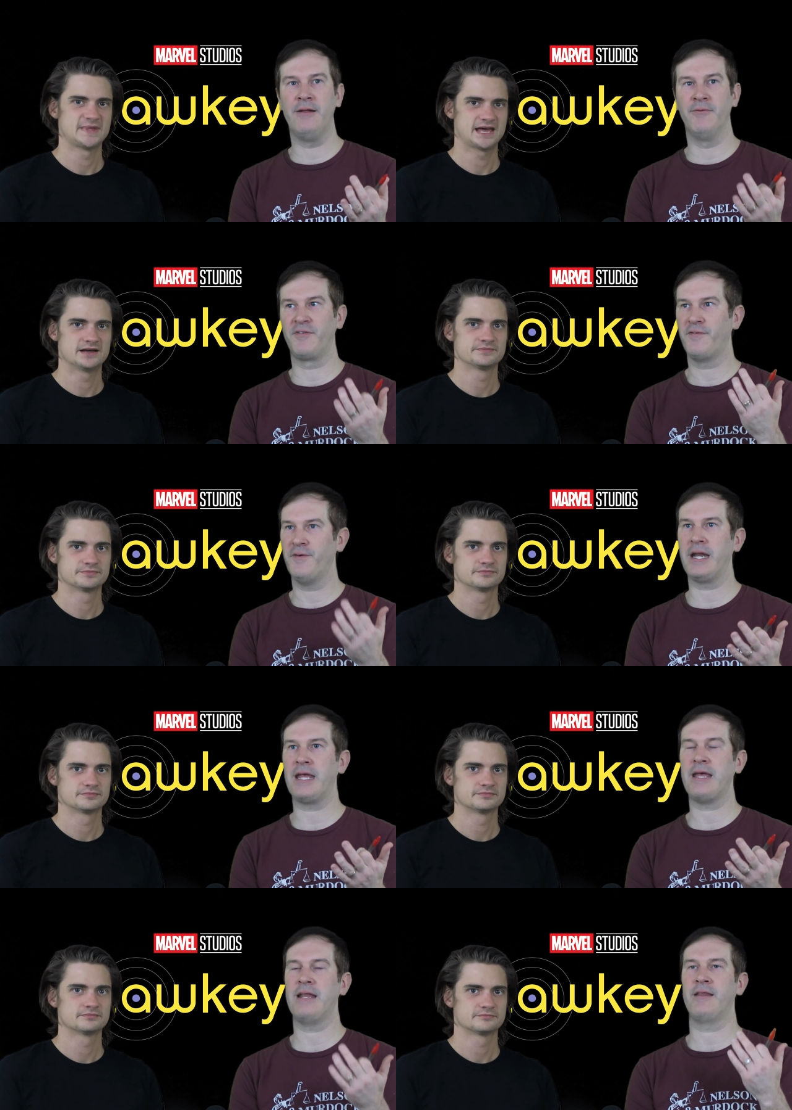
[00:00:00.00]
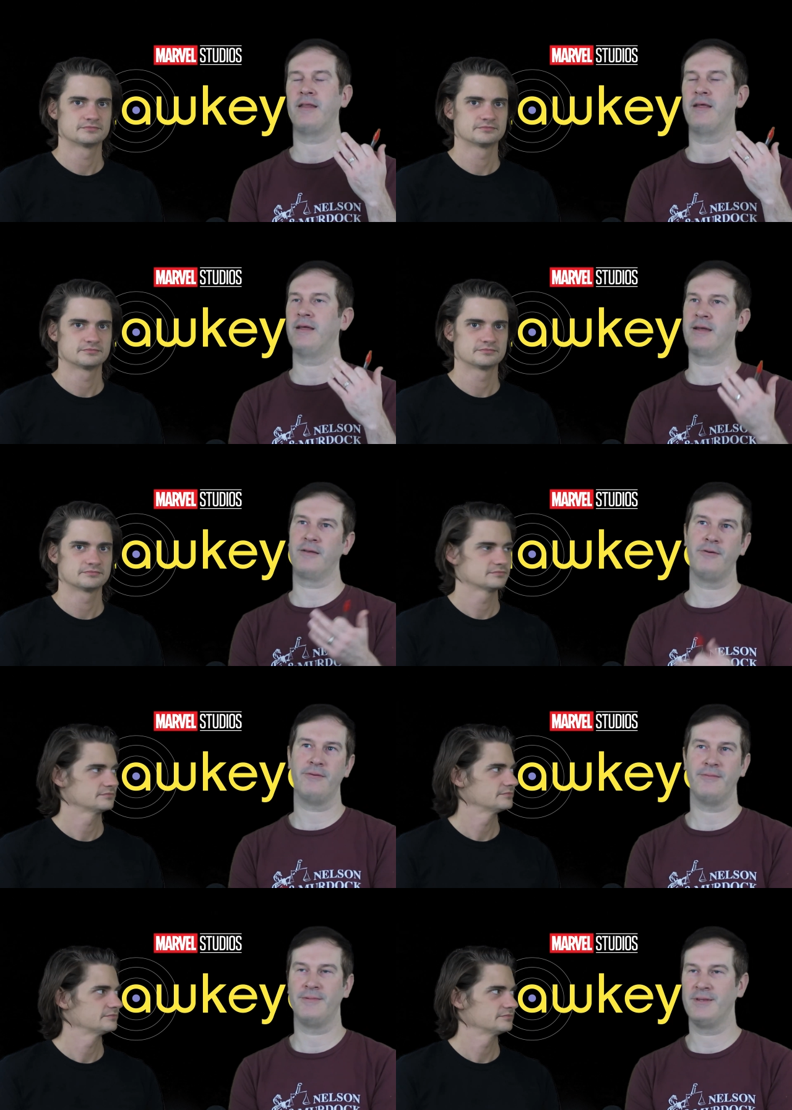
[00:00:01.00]
Speaker 1: and yeah. it was funny and
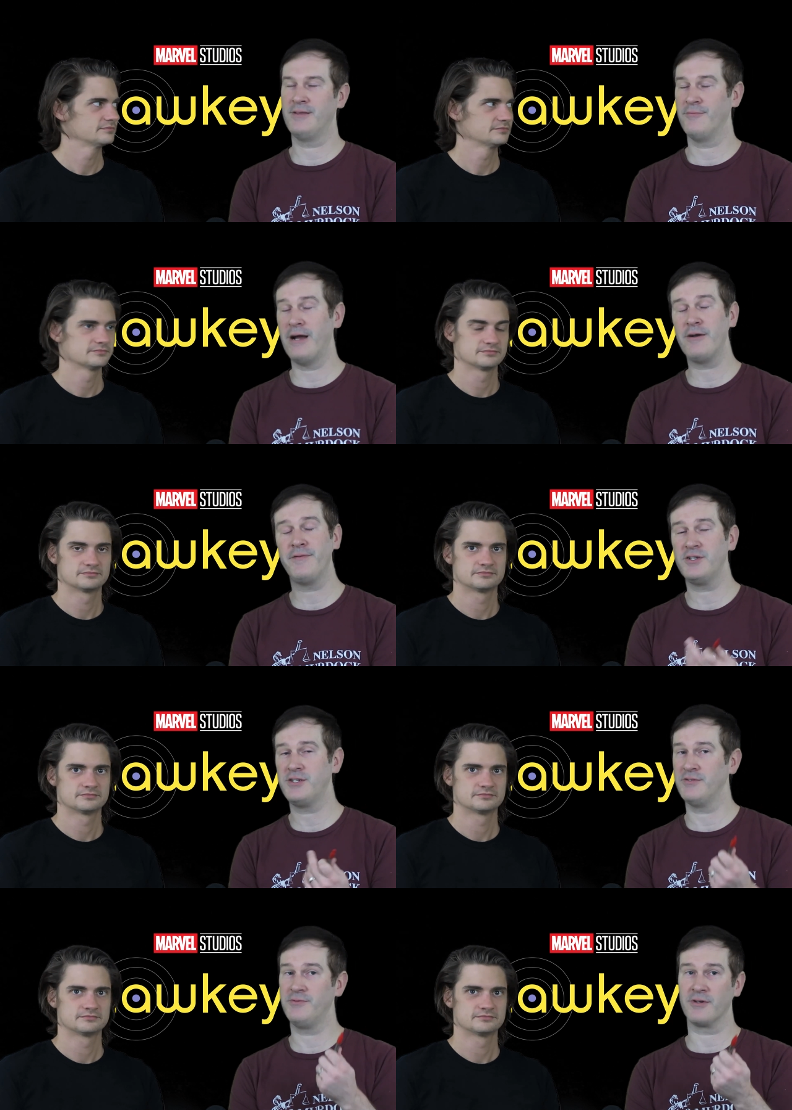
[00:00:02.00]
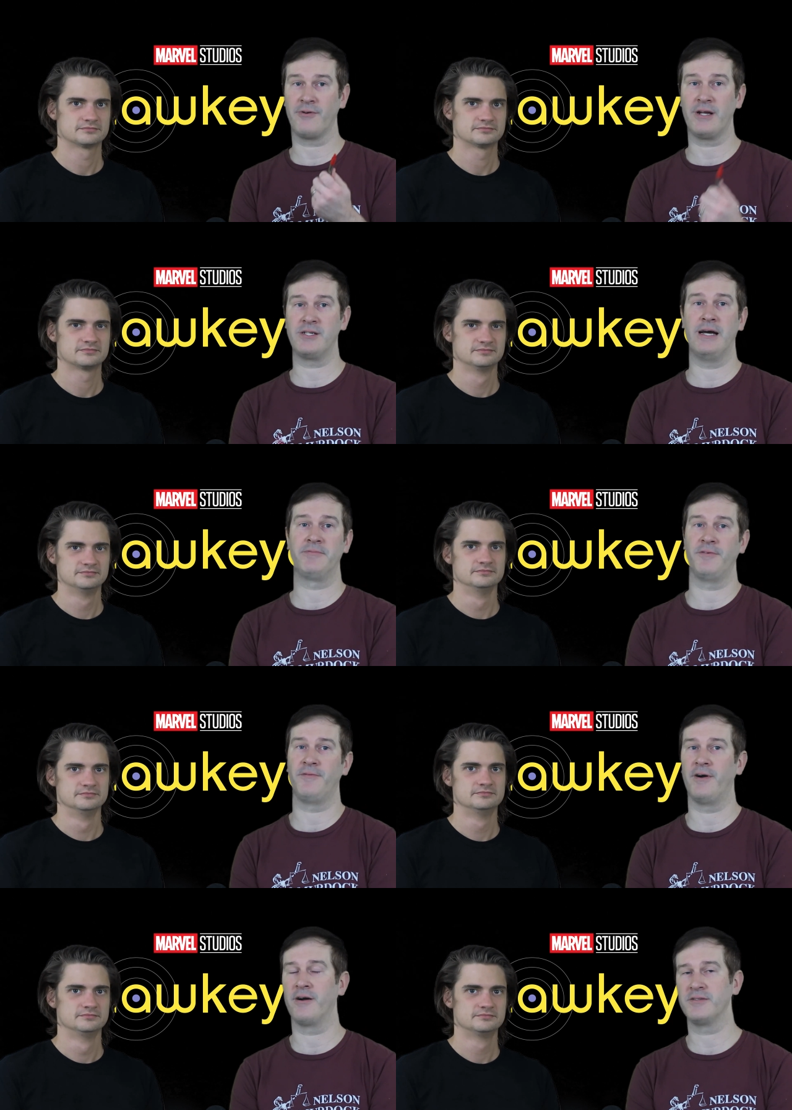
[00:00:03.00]
the writer for the show is doing a great job mm-hmm.
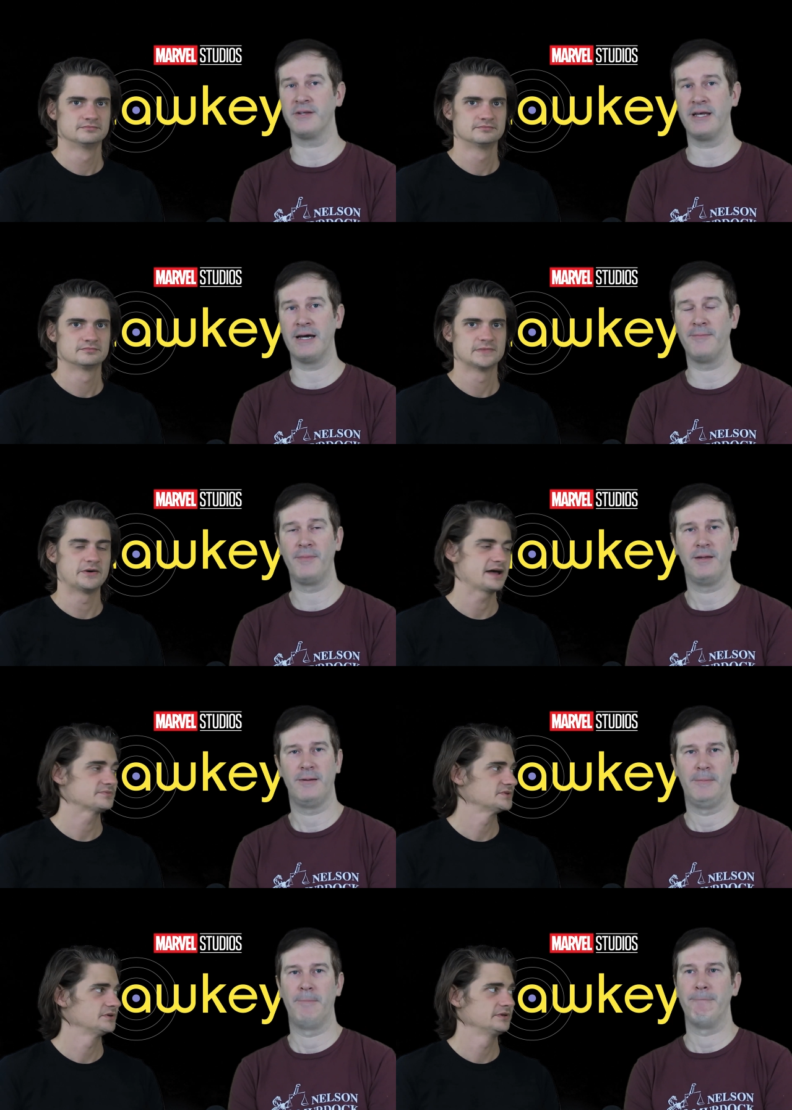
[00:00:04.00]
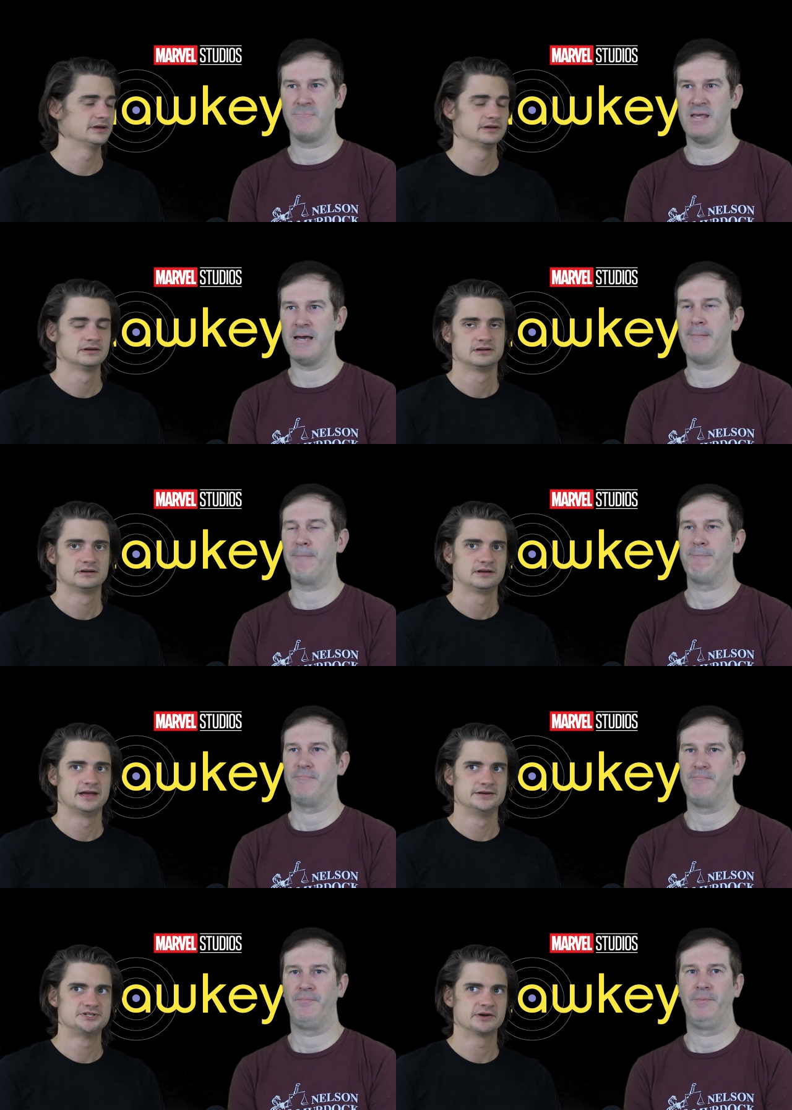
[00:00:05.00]
so far. So yeah. Oh, absolutely. Yeah.
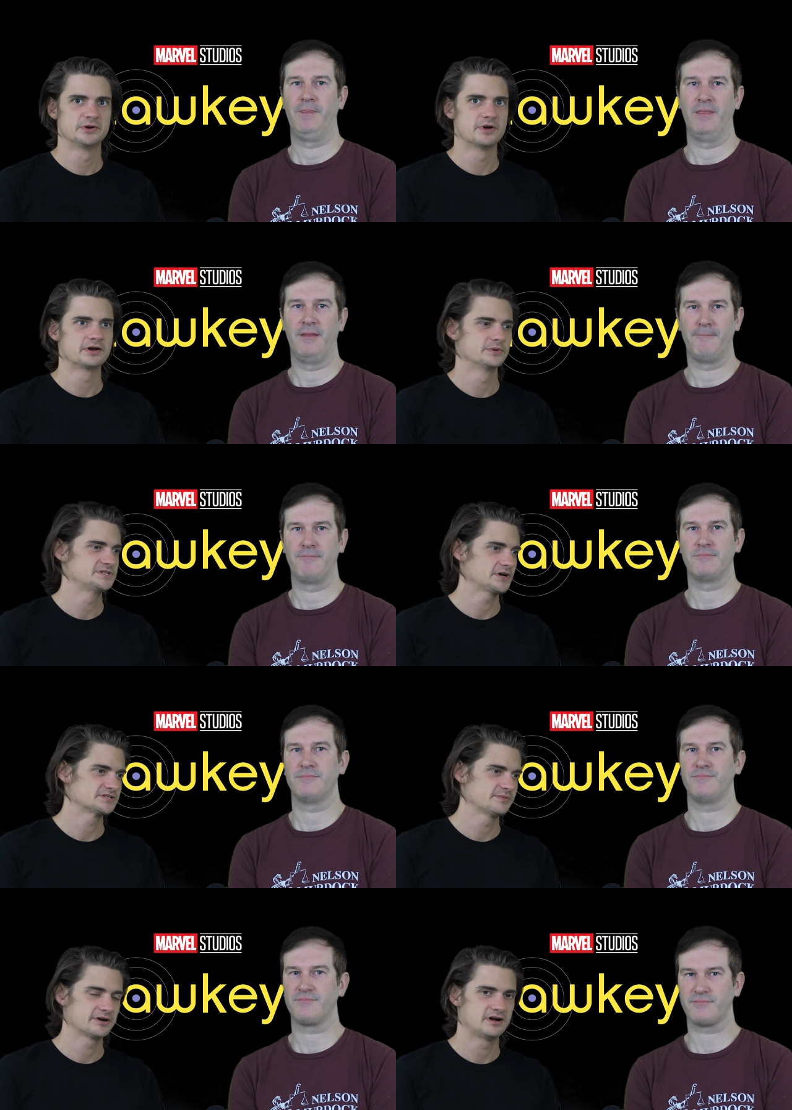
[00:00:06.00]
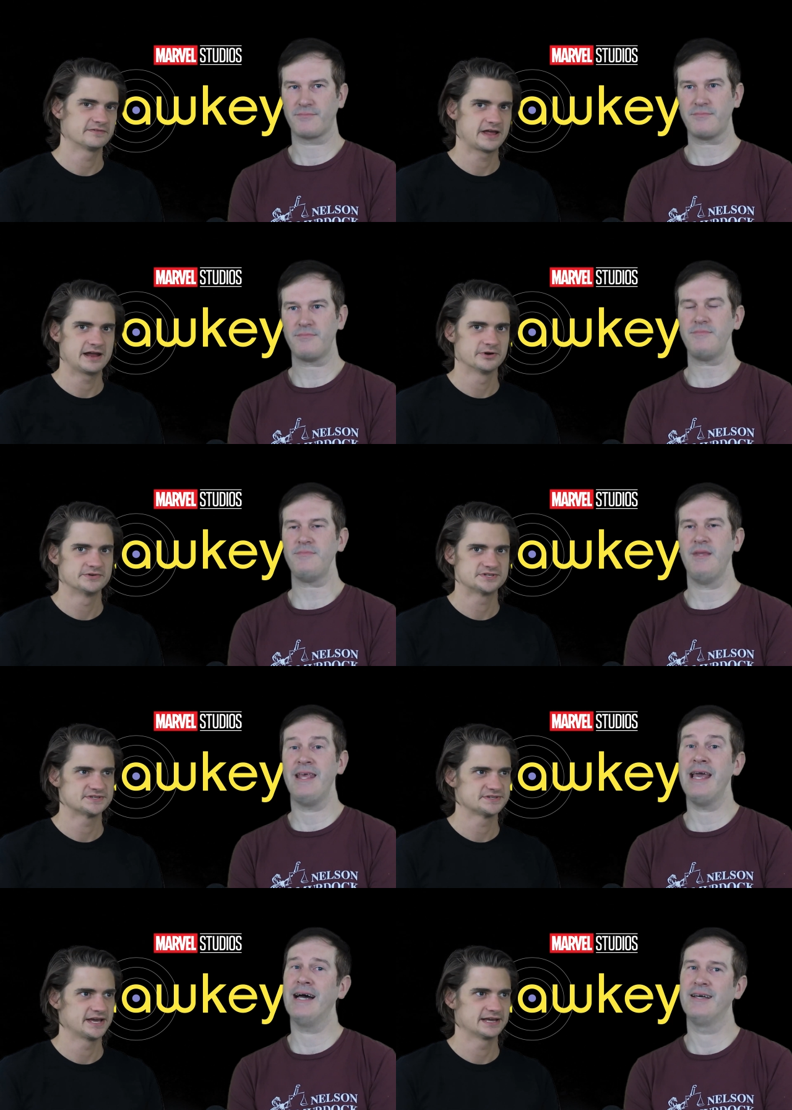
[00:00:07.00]
Speaker 2: And Jeremy Renner, we talked about it off camera. It was
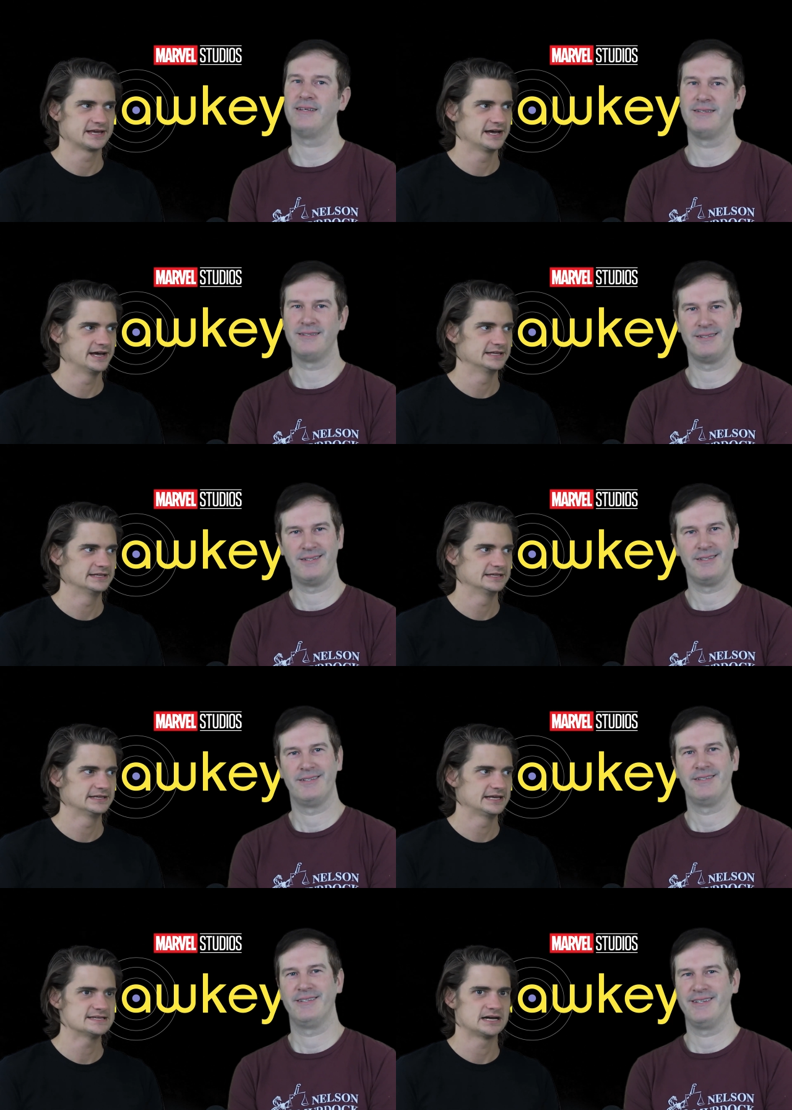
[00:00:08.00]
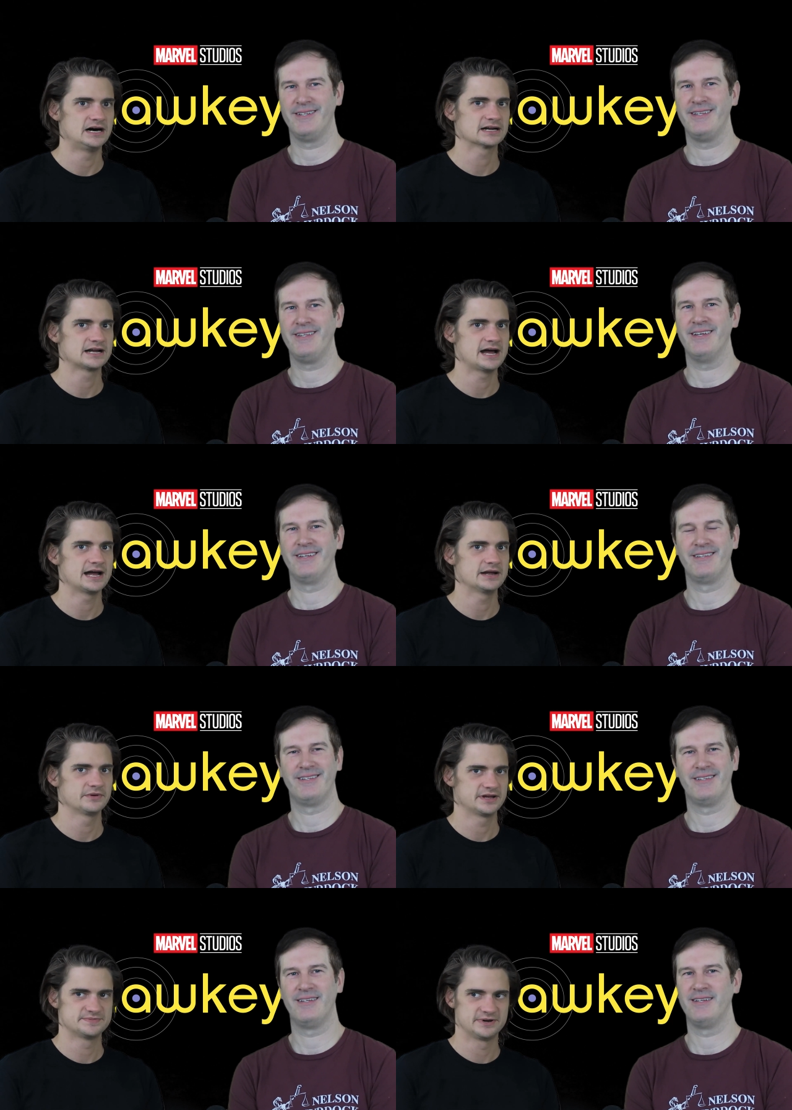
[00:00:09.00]
just yeah. like uh, his Hawkeye
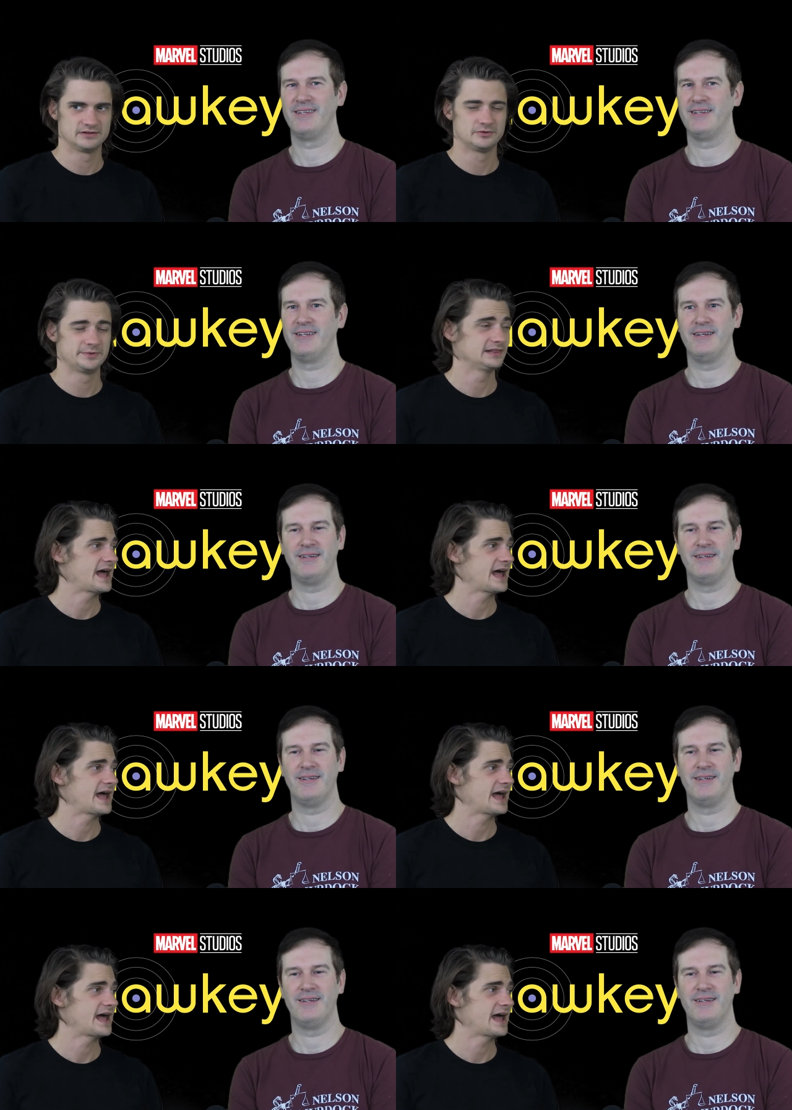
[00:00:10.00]
has been a little bit